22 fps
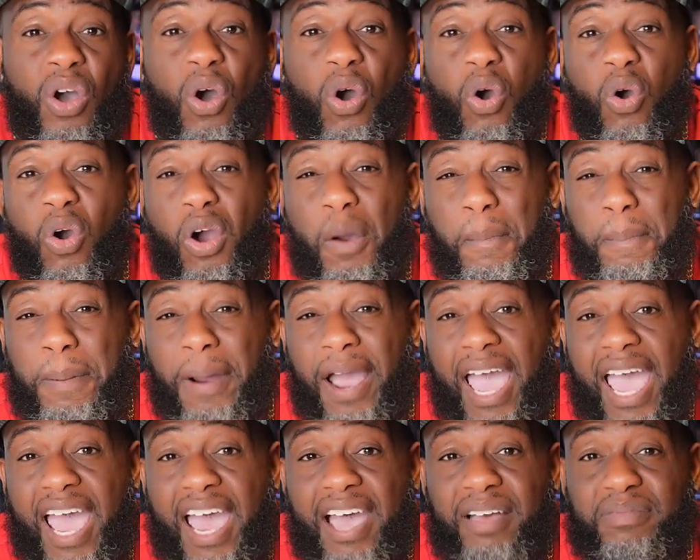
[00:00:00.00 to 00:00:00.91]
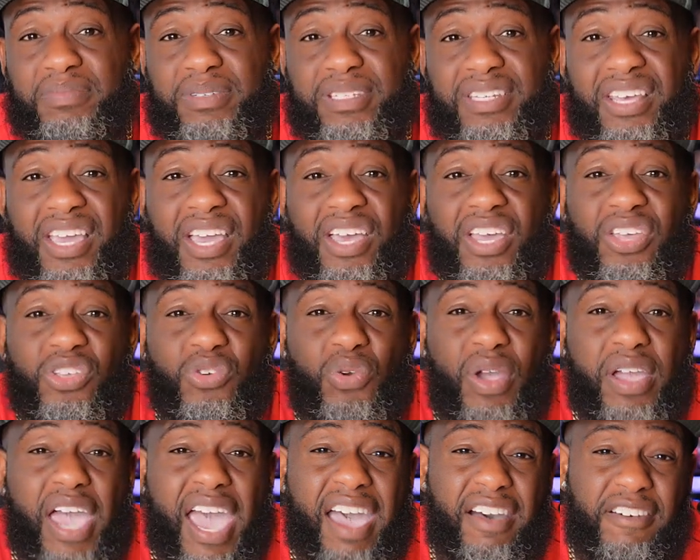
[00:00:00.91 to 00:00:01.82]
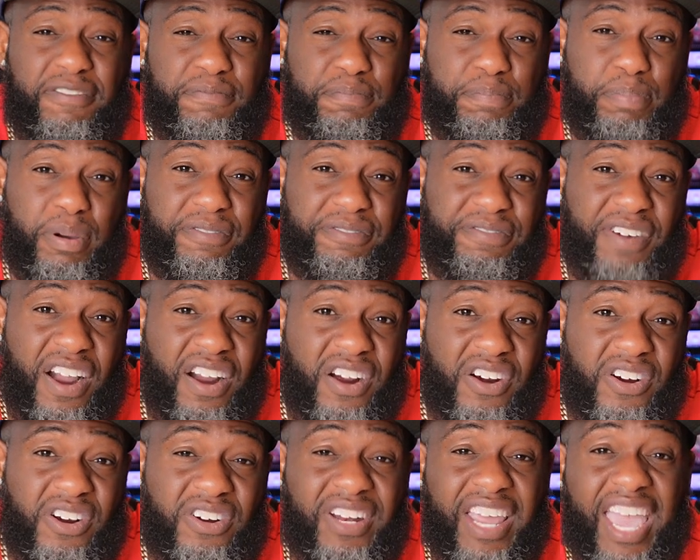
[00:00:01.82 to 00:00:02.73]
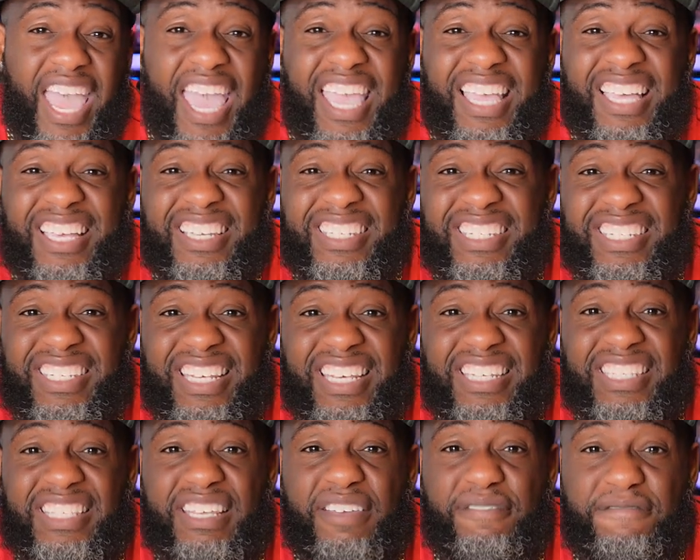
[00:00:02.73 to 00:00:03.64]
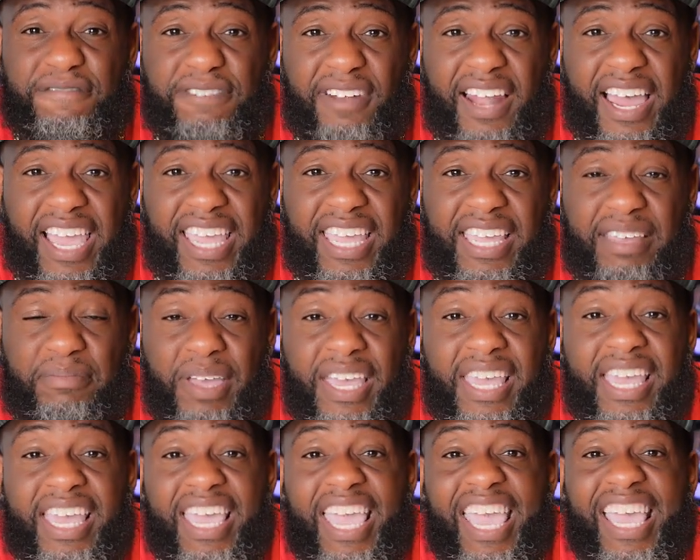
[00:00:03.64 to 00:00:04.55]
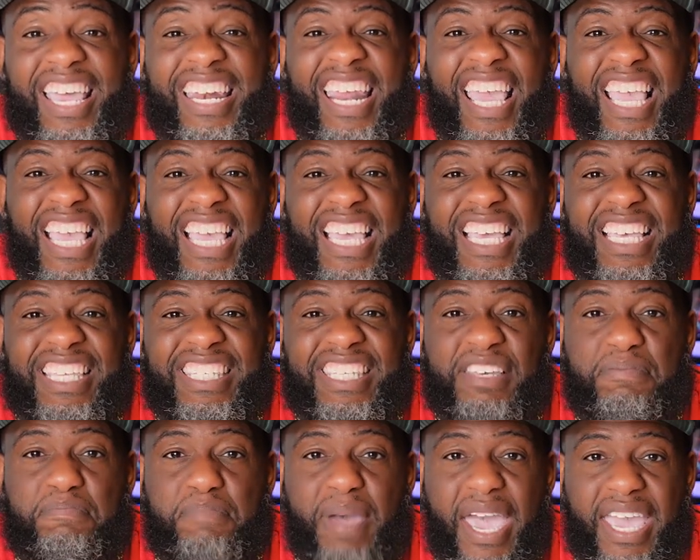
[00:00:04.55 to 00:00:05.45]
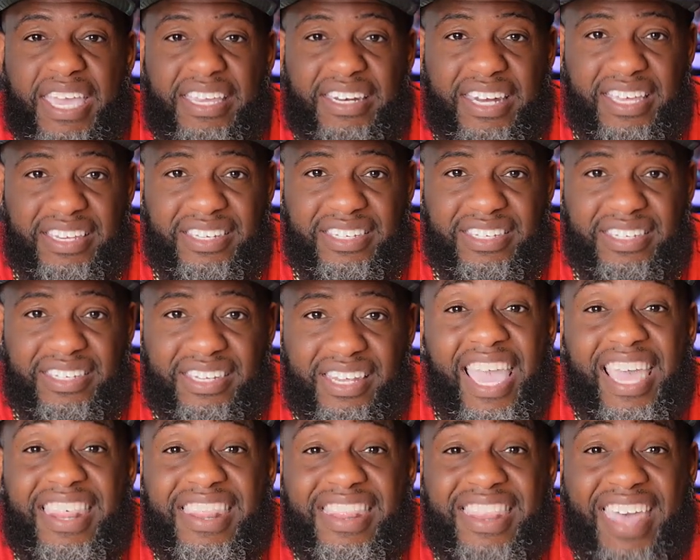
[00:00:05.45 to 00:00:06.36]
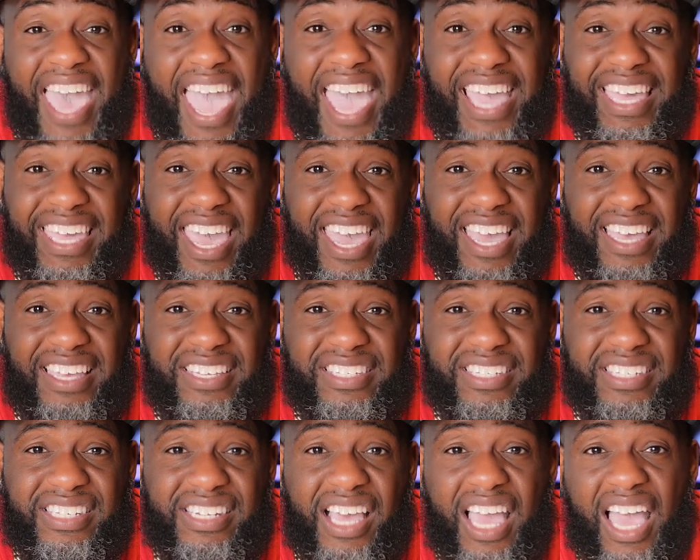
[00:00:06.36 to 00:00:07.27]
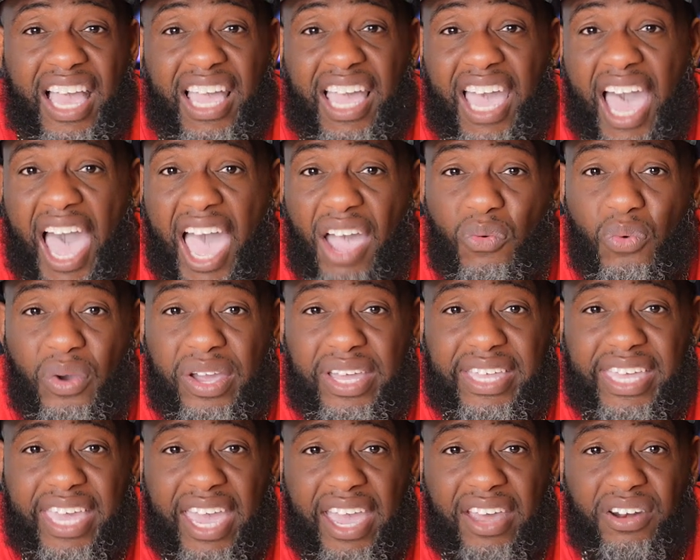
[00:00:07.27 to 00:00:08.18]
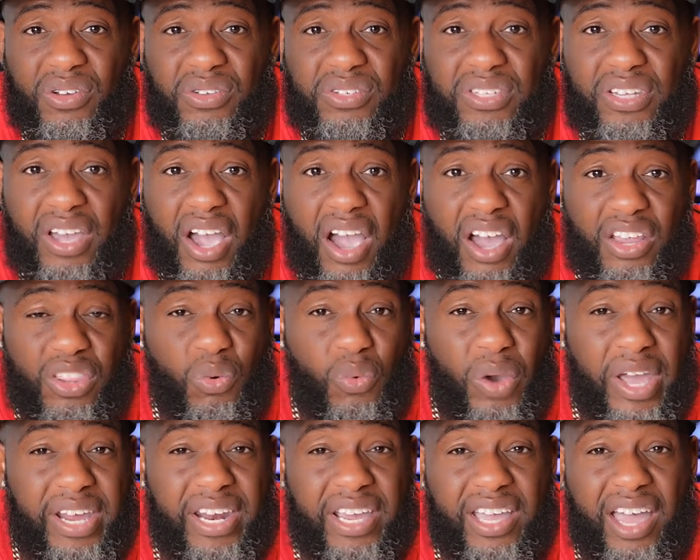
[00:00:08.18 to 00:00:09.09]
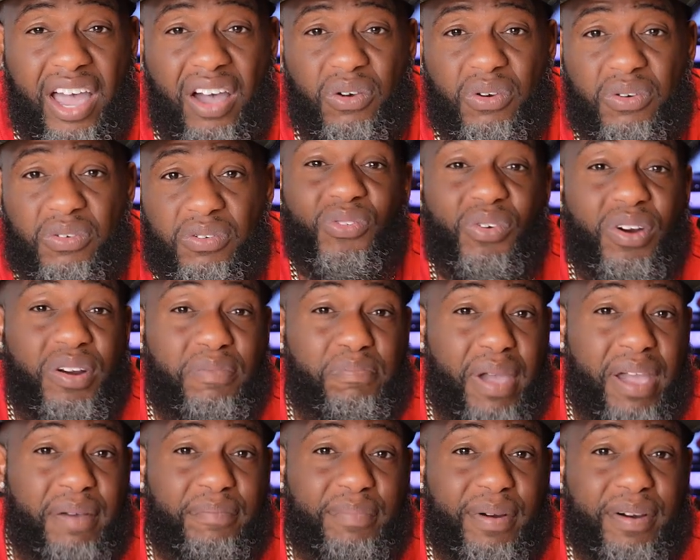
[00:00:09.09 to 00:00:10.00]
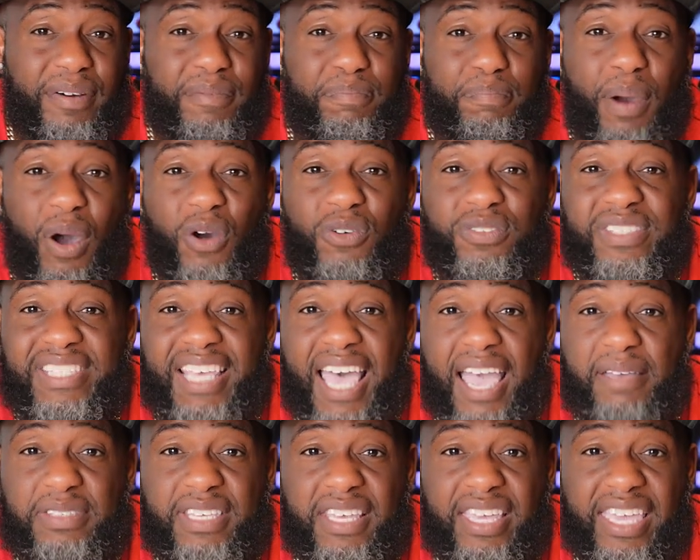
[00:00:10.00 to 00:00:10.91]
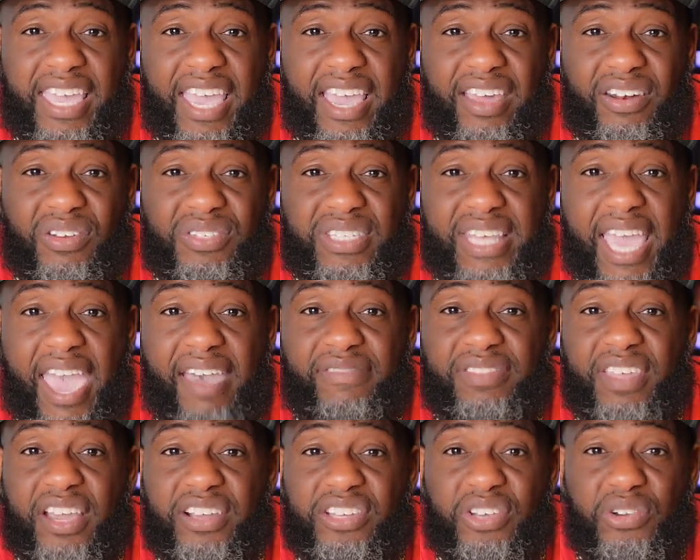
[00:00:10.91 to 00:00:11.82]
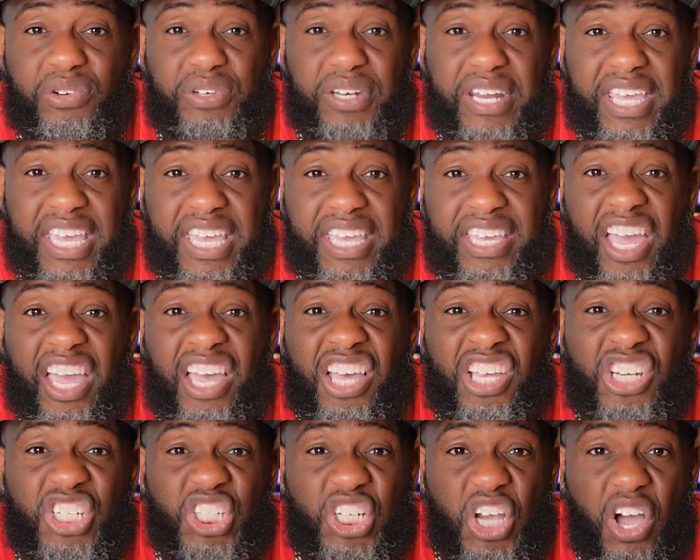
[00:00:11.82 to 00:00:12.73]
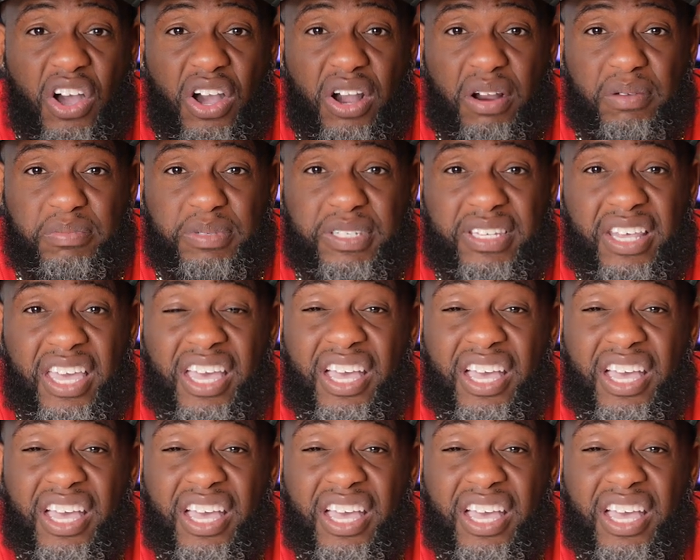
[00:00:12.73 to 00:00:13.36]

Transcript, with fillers: Or perhaps you have preferred a consistent flame and easy maintenance. In that case, cottonwood candles are the way to go. Remember, both types of candles have their unique charms,